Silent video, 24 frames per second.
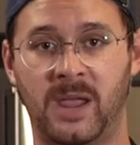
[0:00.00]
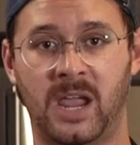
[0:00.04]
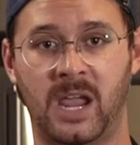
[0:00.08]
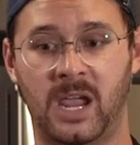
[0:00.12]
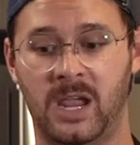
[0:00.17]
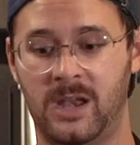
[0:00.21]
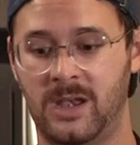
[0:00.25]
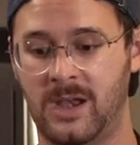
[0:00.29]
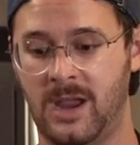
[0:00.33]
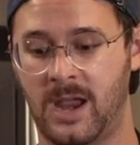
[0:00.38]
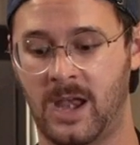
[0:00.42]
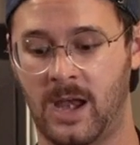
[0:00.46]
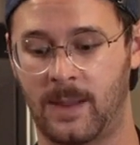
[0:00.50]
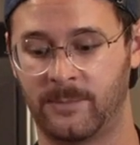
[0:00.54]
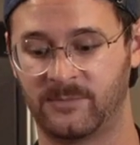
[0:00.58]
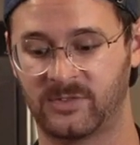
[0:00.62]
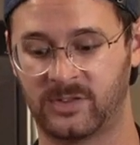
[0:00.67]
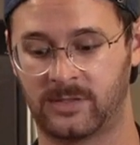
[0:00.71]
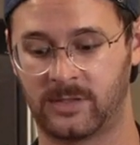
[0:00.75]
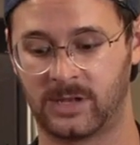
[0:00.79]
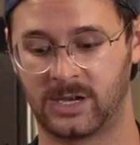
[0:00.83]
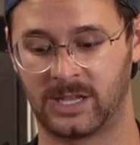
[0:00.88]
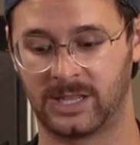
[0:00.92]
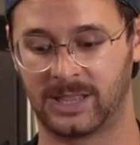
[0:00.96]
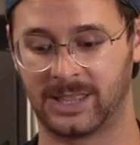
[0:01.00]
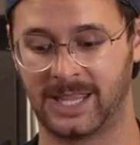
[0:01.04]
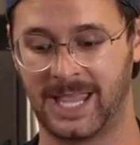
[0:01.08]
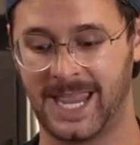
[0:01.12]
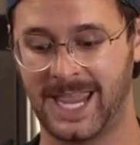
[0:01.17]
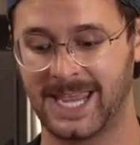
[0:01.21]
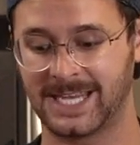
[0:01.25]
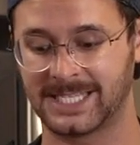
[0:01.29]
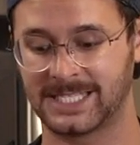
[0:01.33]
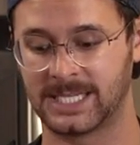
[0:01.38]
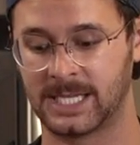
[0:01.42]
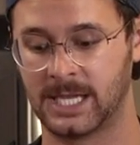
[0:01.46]
pan, and I'm just going to
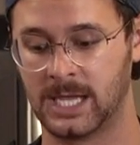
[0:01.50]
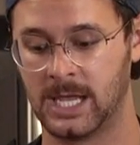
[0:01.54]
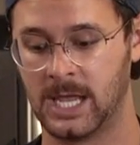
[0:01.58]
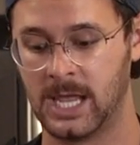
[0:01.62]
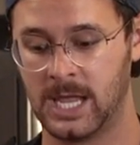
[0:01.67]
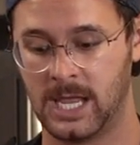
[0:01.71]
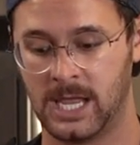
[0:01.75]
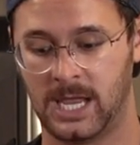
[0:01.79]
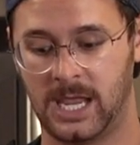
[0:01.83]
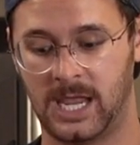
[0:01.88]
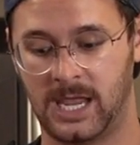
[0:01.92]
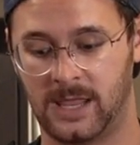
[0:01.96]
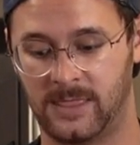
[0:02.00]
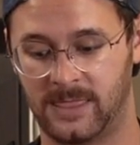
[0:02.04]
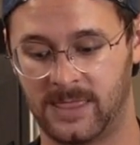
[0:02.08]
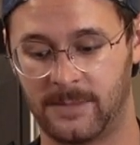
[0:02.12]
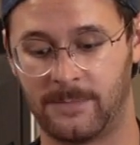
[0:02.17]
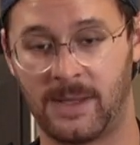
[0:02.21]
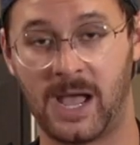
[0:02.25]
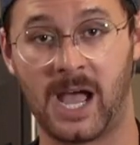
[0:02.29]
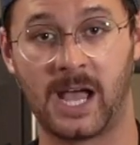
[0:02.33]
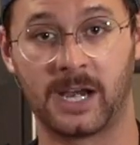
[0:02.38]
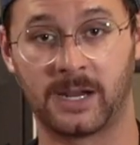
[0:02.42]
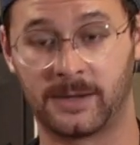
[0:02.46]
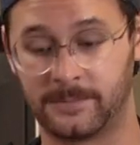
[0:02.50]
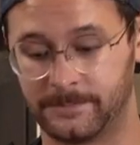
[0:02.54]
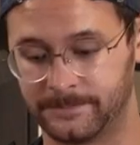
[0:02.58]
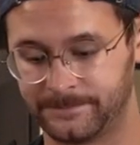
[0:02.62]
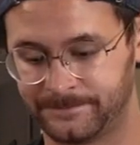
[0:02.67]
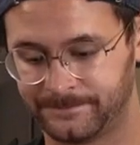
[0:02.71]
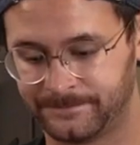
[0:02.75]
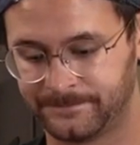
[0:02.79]
lay it in the bottom.